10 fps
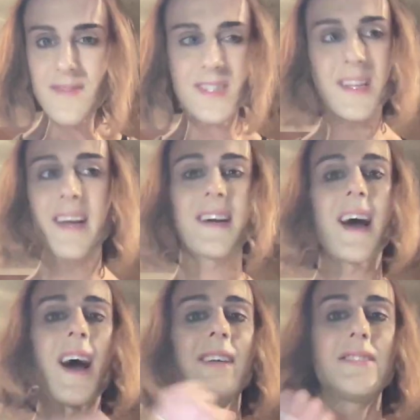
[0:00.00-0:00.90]
like
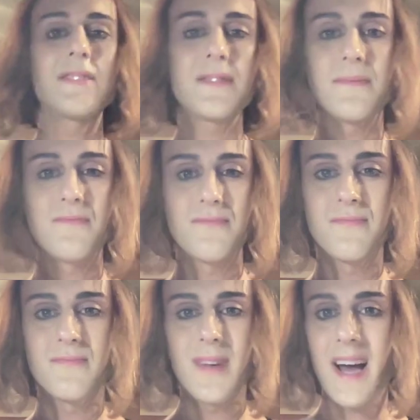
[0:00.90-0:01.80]

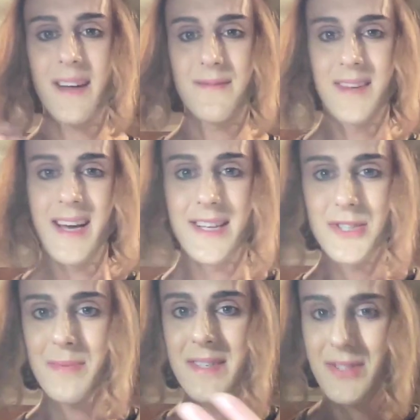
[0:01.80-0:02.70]
I it
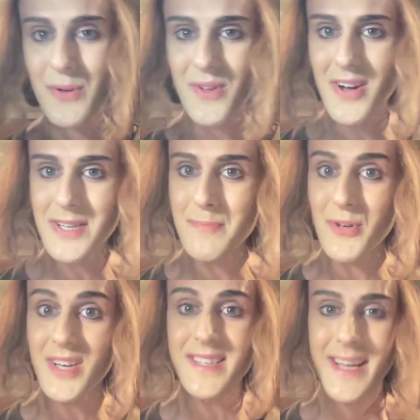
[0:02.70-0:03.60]
took me so long to
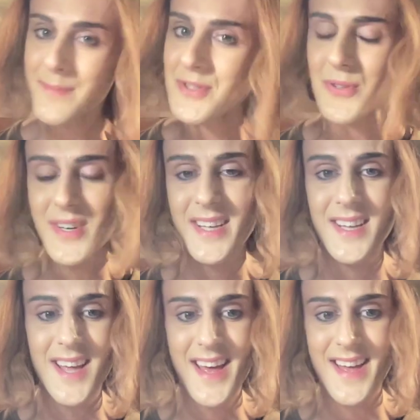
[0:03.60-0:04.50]
put a name to it.
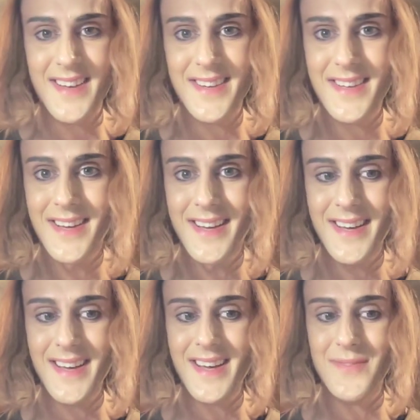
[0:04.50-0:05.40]
And
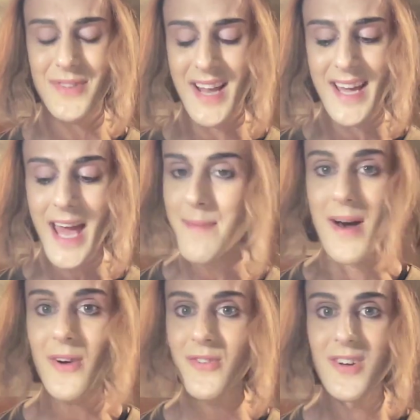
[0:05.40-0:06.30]
when I came
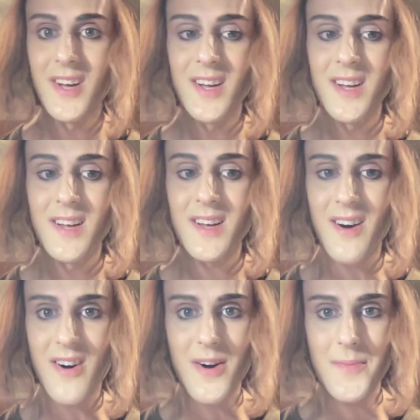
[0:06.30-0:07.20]
out
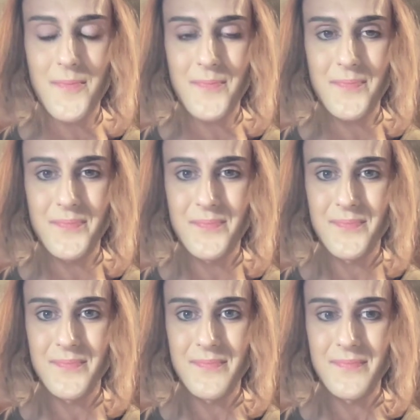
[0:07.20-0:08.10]
um
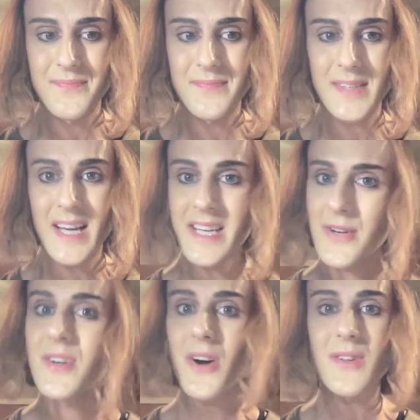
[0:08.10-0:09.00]
a
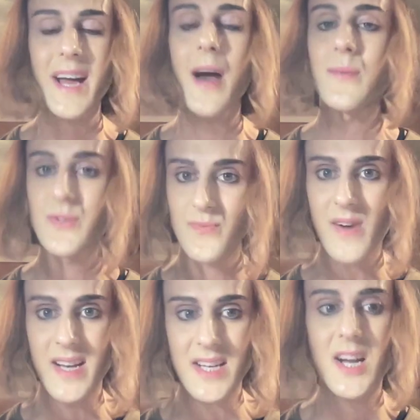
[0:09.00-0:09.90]
year ago, like I was
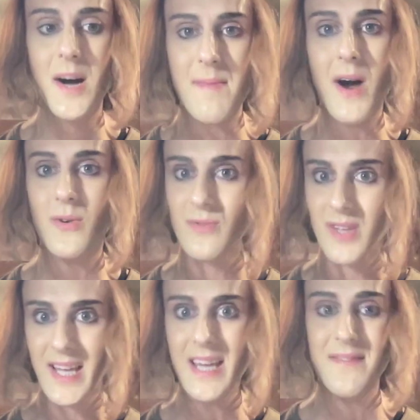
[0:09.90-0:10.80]
ready to come out,
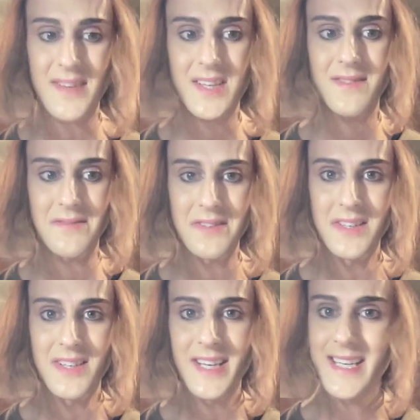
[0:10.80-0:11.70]
like even
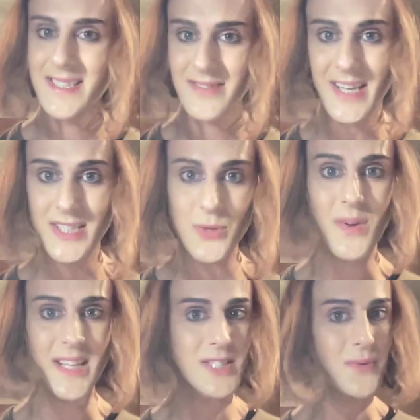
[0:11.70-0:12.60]
in like
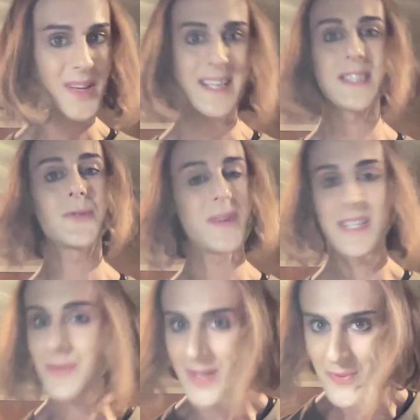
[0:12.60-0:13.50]
2020,
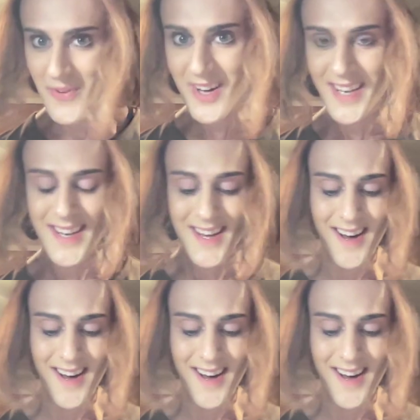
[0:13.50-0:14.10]
2021.